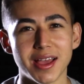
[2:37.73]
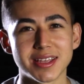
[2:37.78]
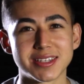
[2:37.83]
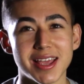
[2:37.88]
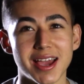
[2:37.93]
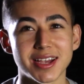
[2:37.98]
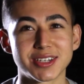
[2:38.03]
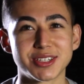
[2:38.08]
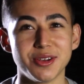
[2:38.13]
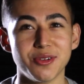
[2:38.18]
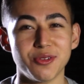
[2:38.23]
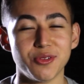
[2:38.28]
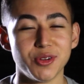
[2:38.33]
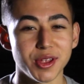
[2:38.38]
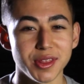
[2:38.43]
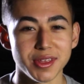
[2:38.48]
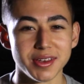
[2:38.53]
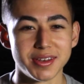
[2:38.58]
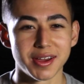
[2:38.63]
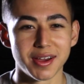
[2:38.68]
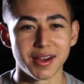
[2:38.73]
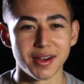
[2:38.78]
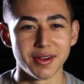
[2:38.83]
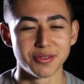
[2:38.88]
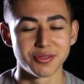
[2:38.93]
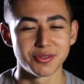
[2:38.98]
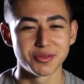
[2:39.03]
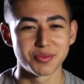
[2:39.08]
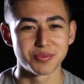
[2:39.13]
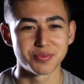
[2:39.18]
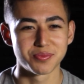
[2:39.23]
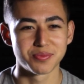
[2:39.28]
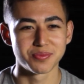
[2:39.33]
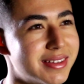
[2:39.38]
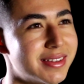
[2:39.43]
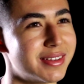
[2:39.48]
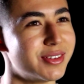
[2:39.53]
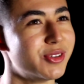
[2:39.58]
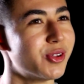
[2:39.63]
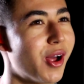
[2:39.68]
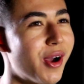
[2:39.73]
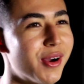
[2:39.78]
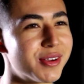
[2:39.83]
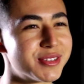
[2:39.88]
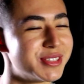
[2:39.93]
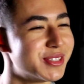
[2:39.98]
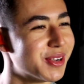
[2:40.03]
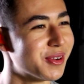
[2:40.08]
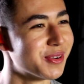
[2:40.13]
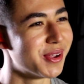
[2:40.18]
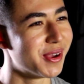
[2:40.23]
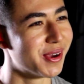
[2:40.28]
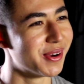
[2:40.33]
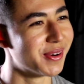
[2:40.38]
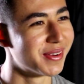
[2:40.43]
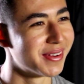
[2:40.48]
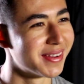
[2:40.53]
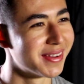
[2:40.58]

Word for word: that's actually really tough. Dude, I honestly don't know.